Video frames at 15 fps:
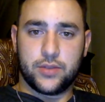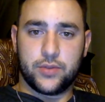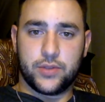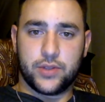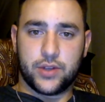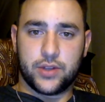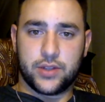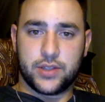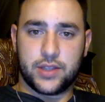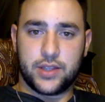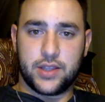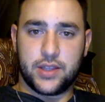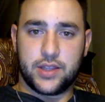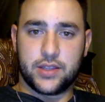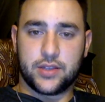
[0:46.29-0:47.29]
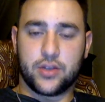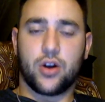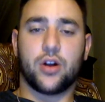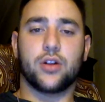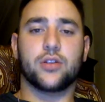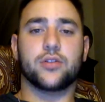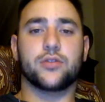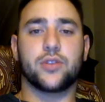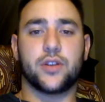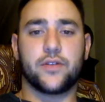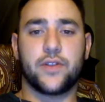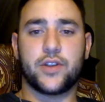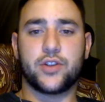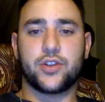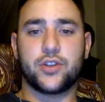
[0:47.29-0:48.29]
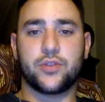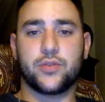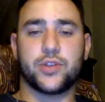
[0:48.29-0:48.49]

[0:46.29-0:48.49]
start to see this call to adventure,